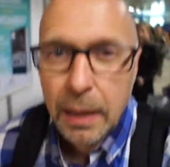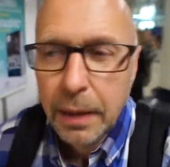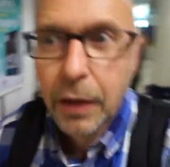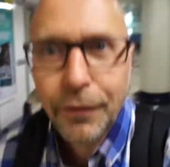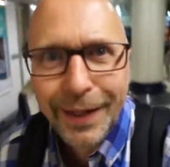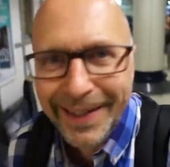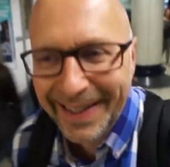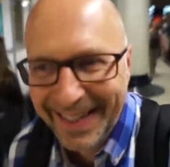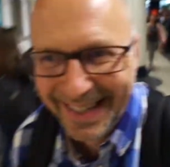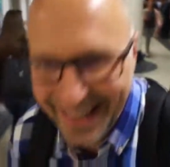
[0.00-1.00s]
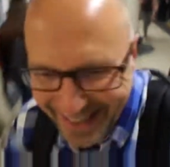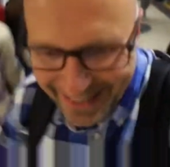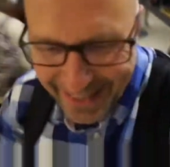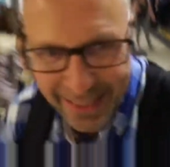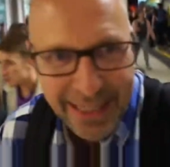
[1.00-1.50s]
hopefully,
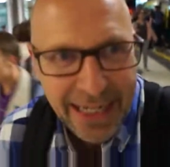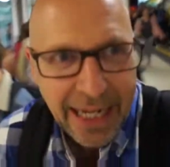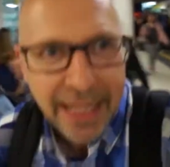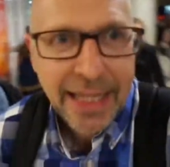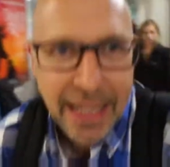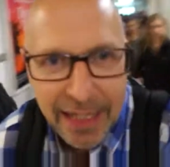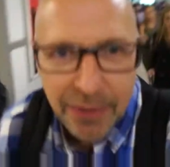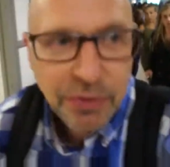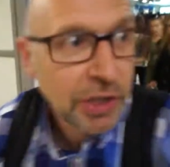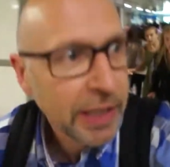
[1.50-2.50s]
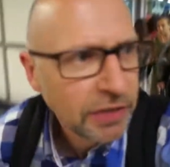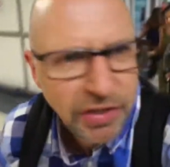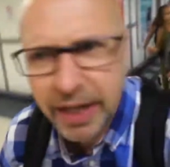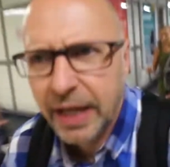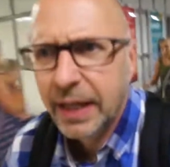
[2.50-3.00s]
and then I'll change
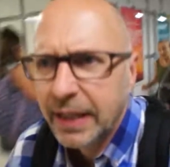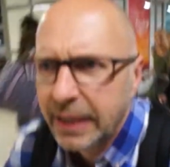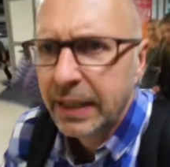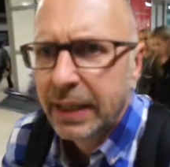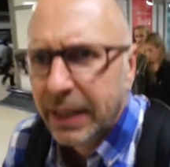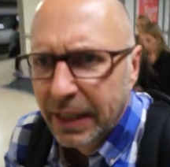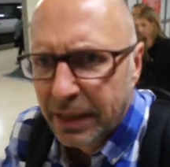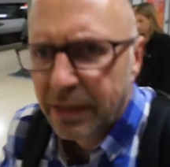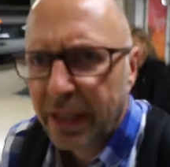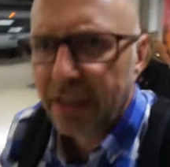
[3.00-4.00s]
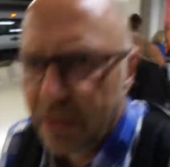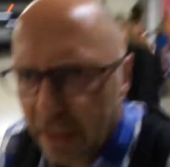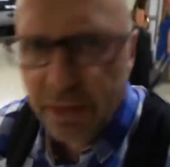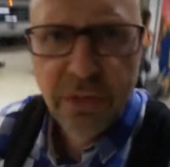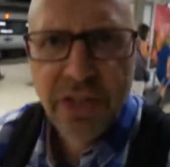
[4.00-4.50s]
there to get to
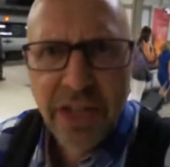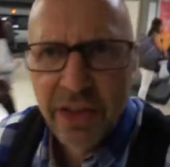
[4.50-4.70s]
Haywards Heath.